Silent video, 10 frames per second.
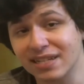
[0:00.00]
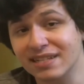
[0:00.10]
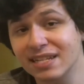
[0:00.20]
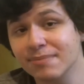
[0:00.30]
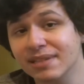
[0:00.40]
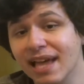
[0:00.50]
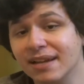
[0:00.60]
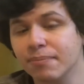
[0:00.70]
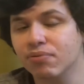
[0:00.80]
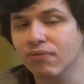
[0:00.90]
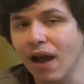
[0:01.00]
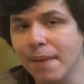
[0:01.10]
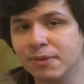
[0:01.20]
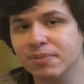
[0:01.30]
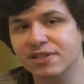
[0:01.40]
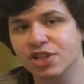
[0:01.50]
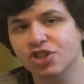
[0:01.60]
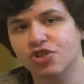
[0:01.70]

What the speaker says: He seems like a primed position